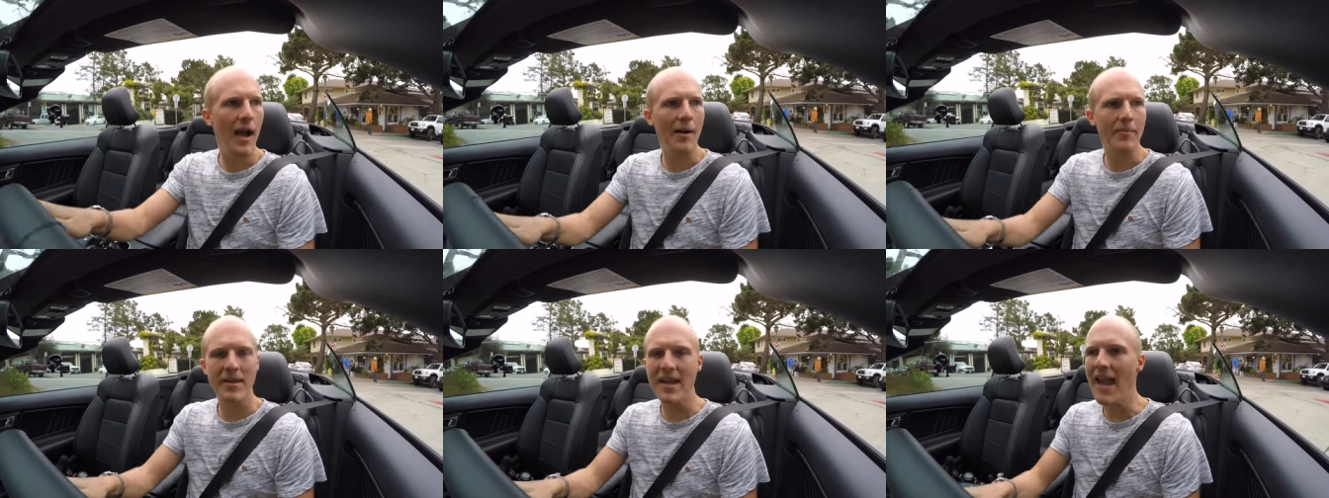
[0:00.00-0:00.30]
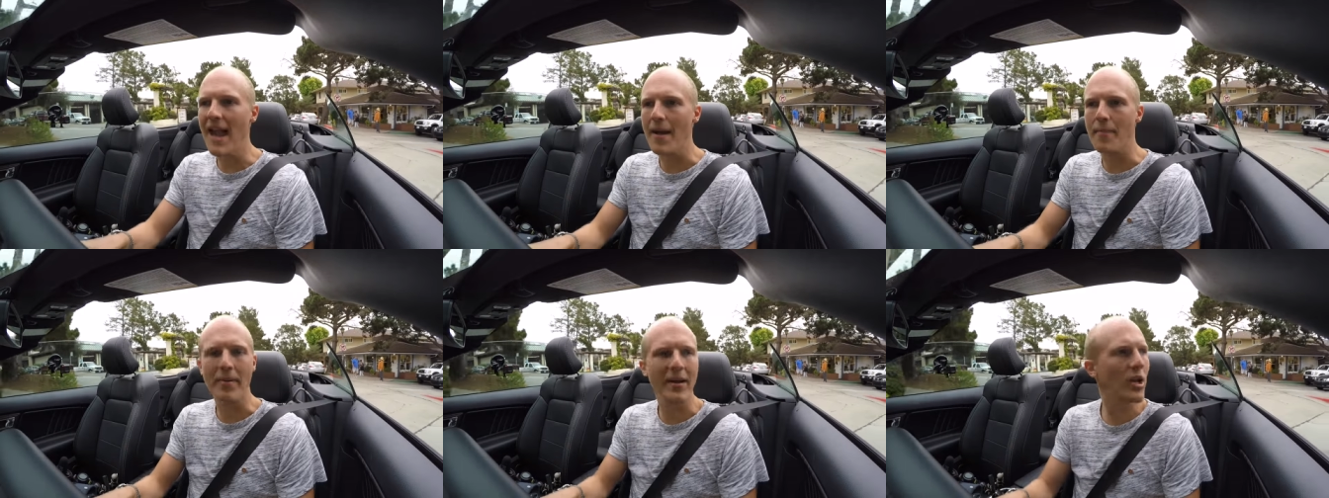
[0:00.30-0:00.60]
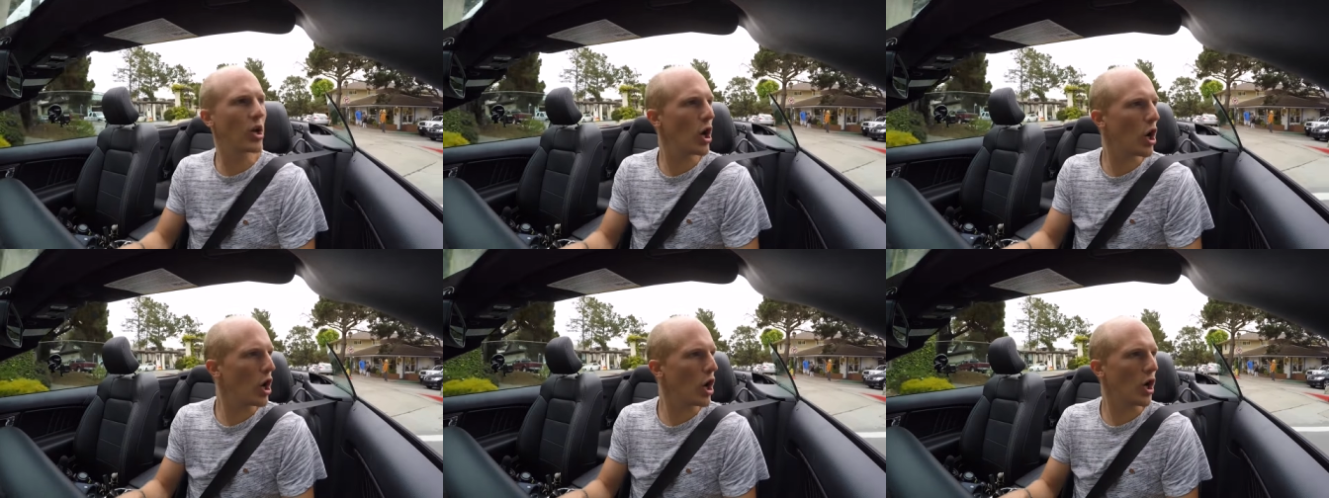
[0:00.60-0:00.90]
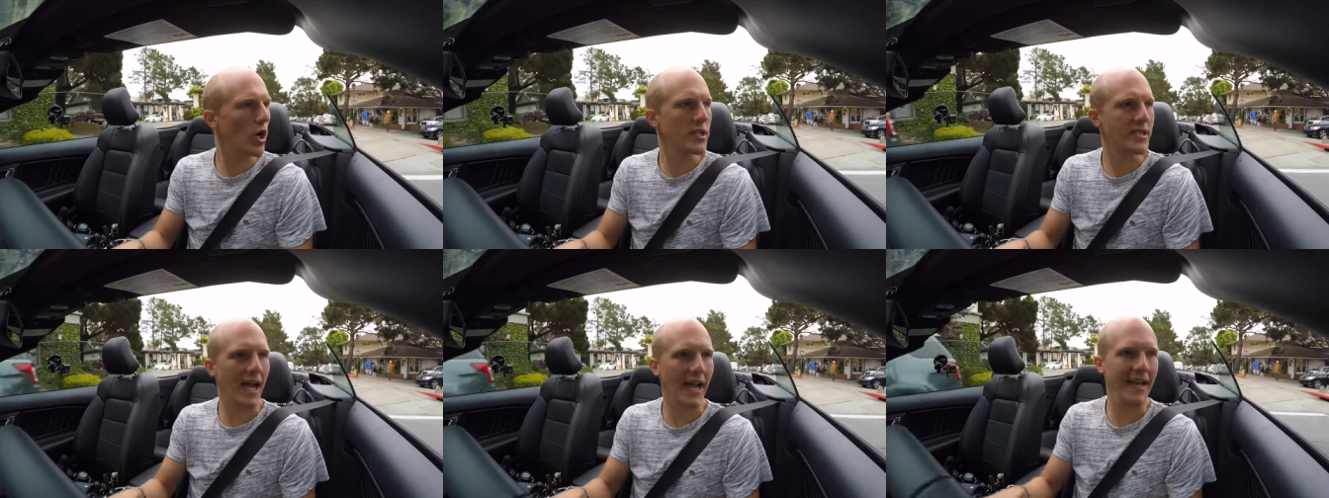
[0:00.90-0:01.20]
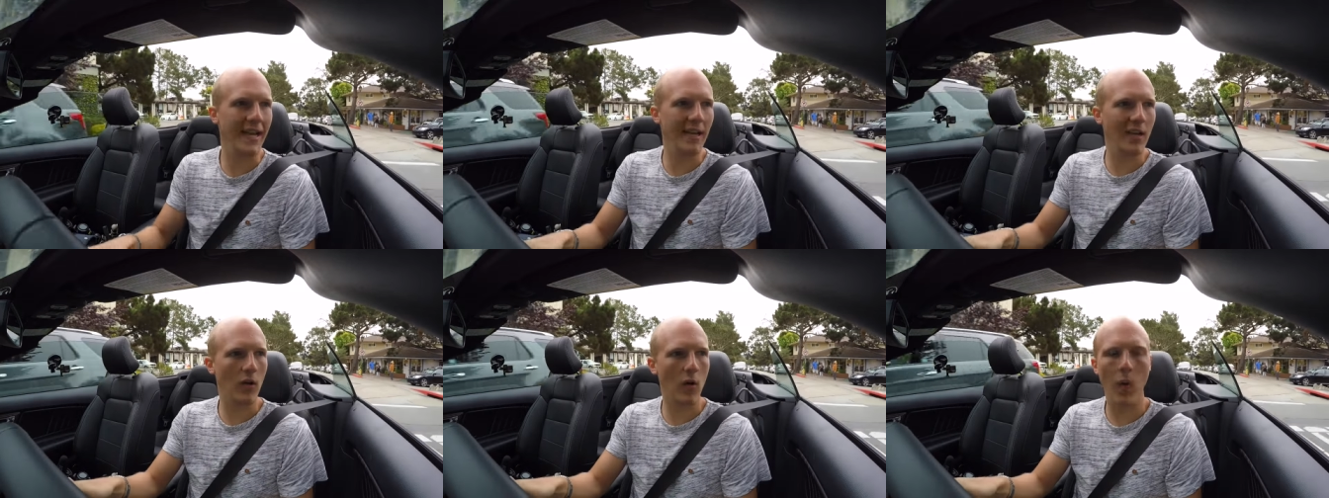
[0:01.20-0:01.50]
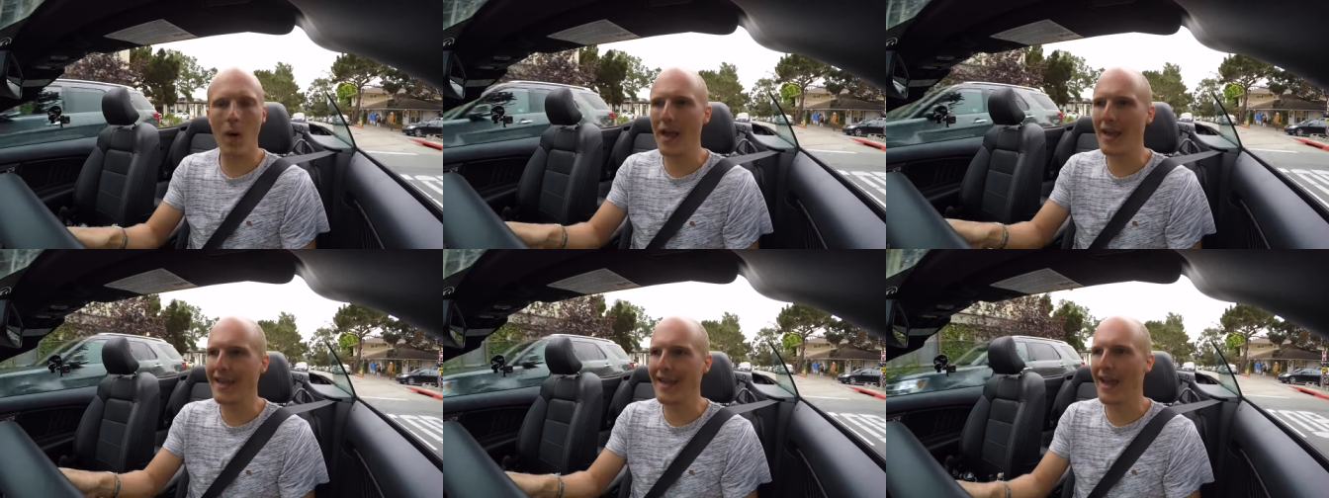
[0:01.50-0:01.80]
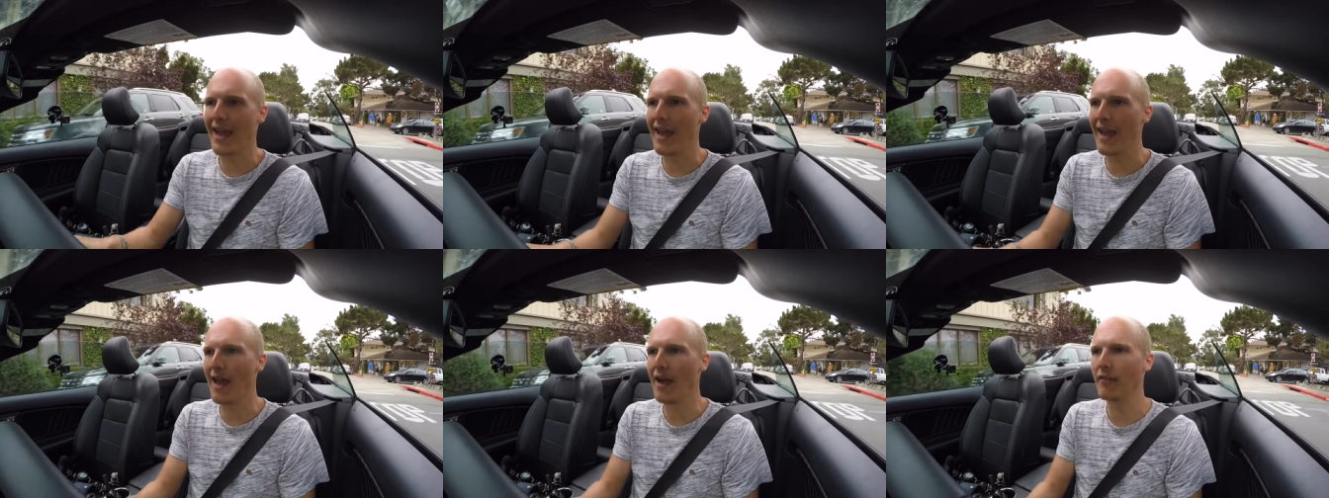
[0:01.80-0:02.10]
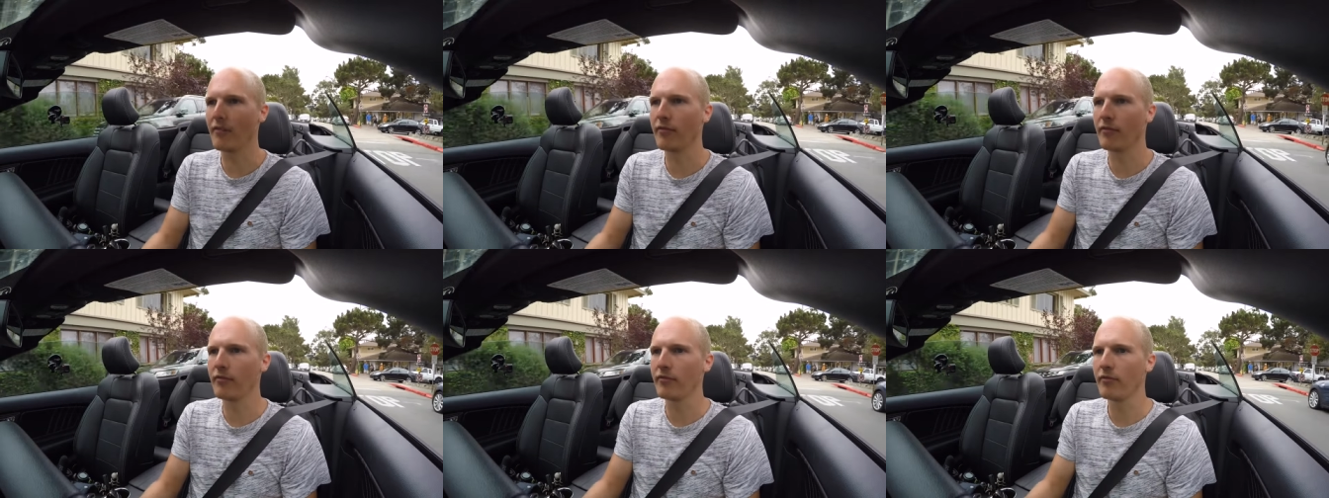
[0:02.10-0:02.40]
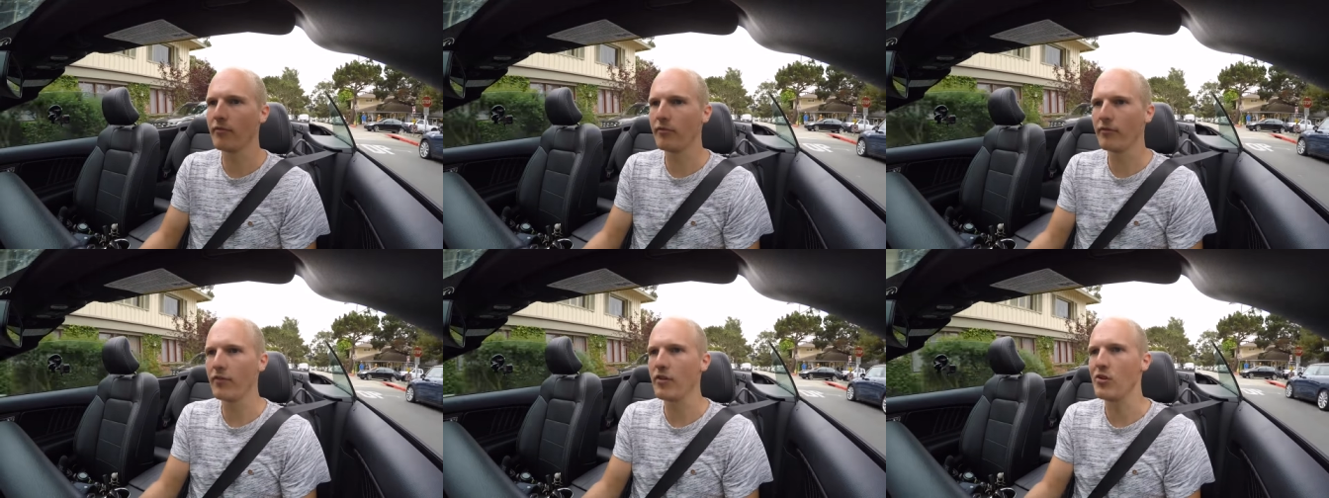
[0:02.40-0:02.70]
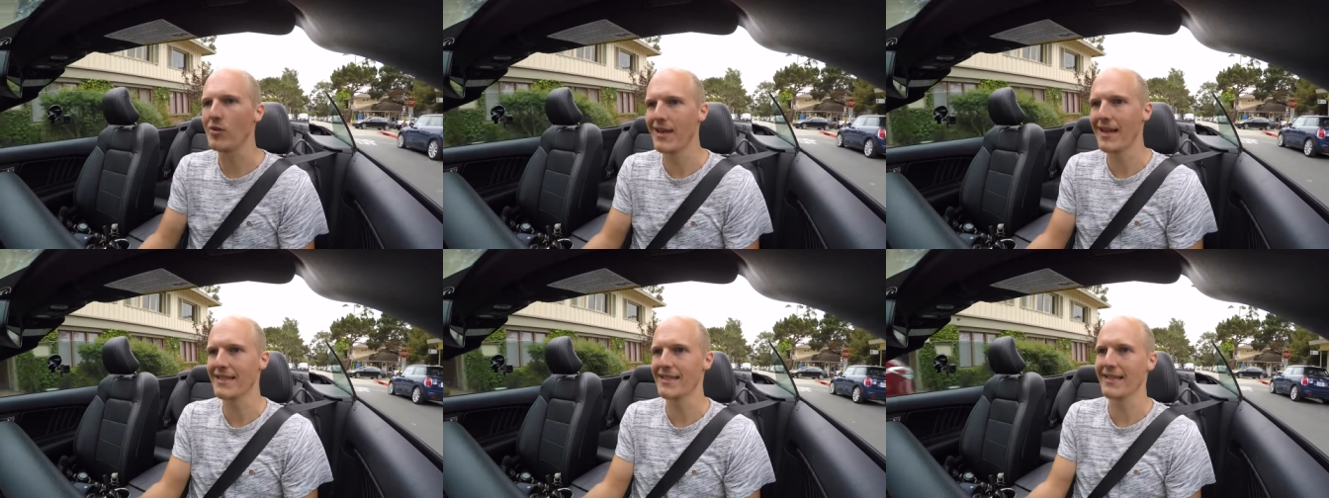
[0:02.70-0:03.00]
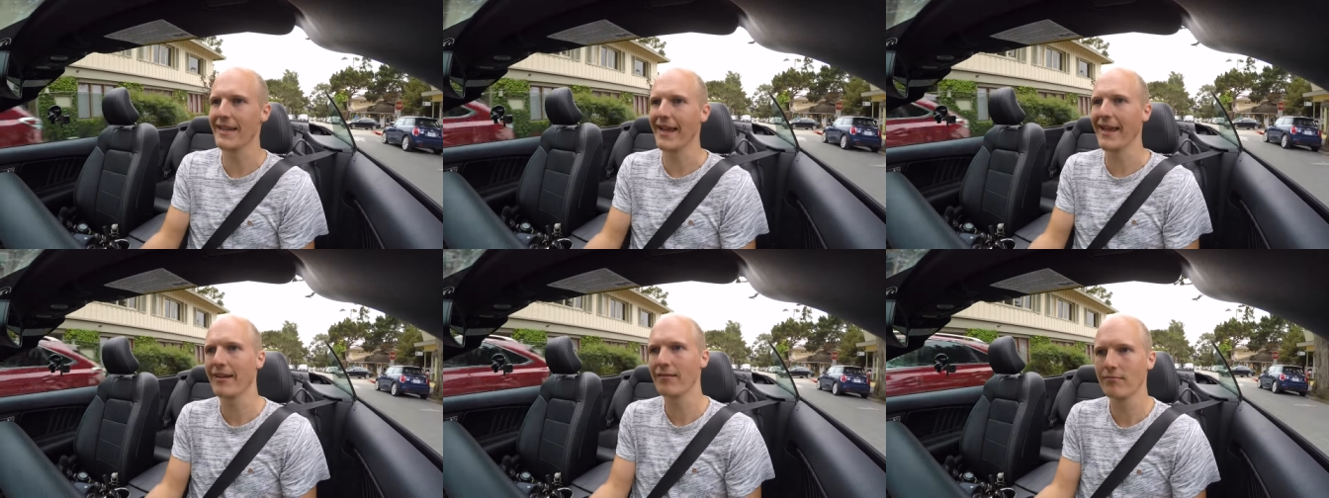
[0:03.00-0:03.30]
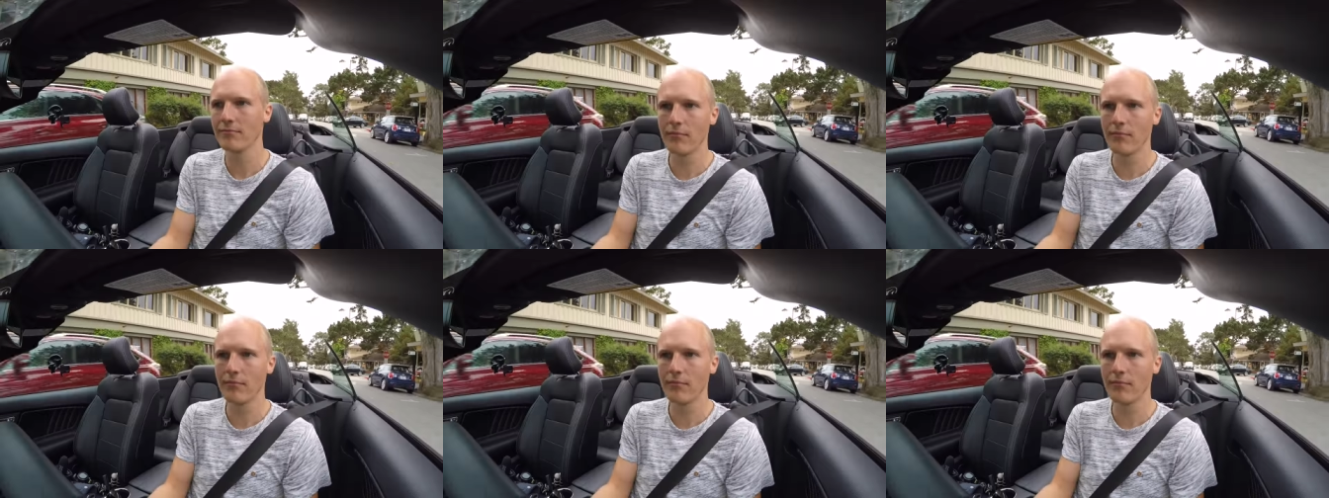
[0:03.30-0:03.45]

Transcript: um, yeah, because I didn't quite get enough food yesterday.